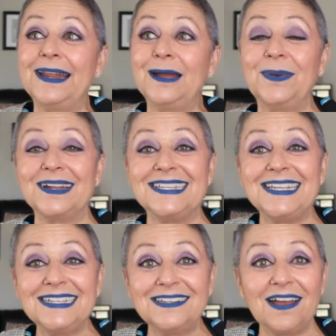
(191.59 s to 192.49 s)
up on
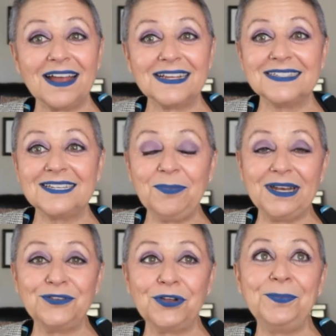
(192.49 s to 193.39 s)
TikTok and
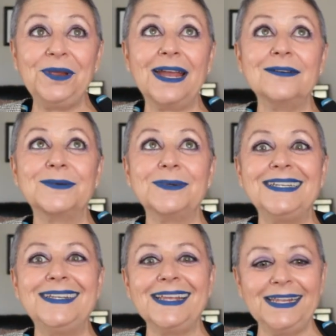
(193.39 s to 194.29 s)
somebody told me I was
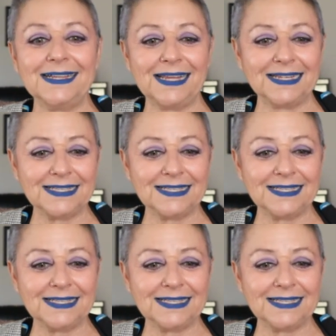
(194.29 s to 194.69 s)
ridiculous